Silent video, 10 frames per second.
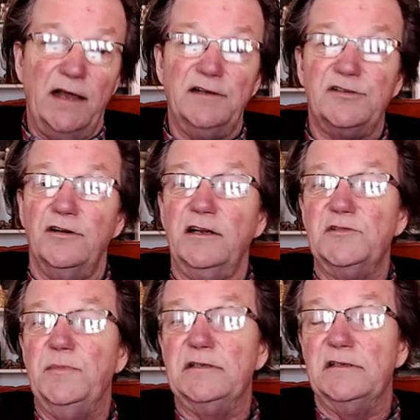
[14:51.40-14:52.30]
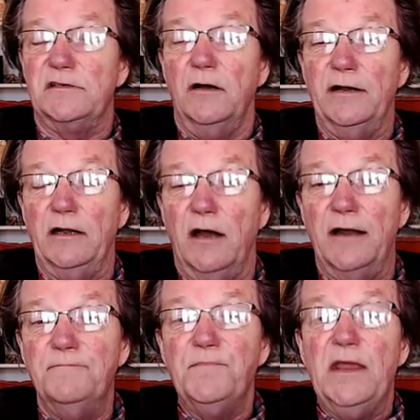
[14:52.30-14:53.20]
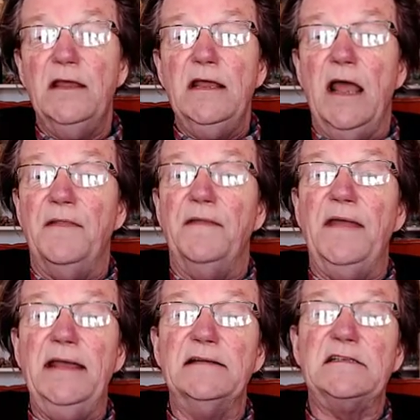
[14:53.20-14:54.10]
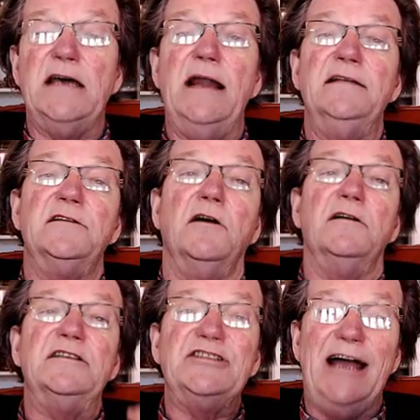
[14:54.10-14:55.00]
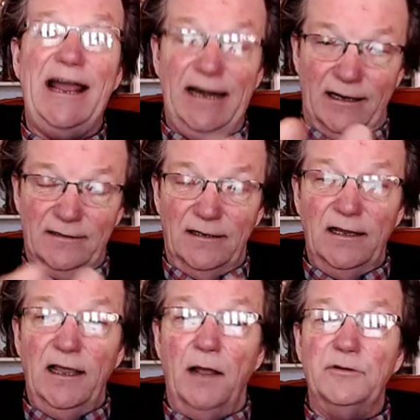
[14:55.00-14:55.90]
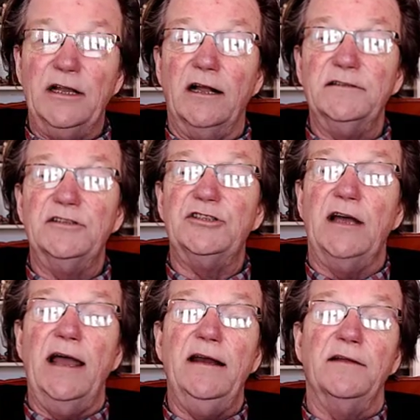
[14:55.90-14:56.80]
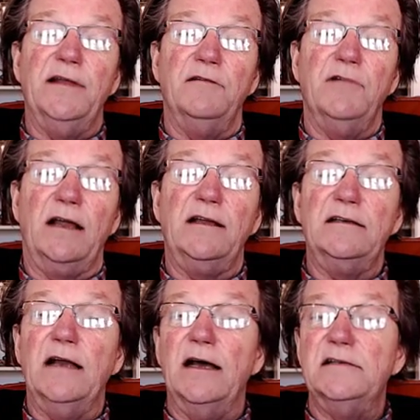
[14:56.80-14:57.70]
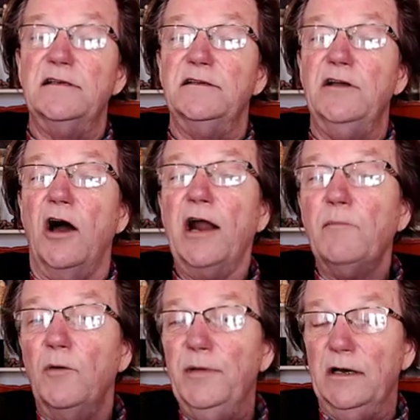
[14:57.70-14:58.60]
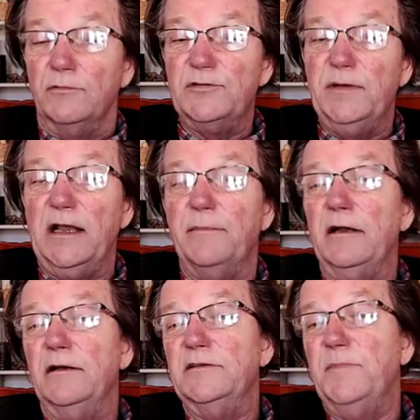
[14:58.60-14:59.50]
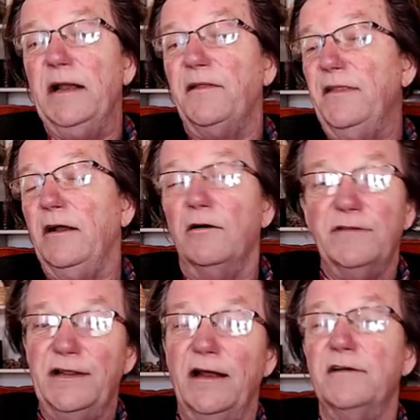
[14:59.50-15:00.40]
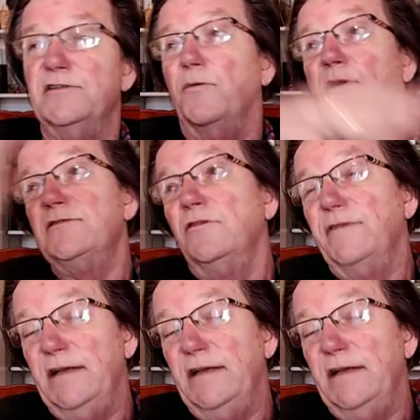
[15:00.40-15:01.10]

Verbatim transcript: circus business going on, and then they decided to go to China. And when they got to China, they recognized that the automobile was becoming as big a thing over there as it was over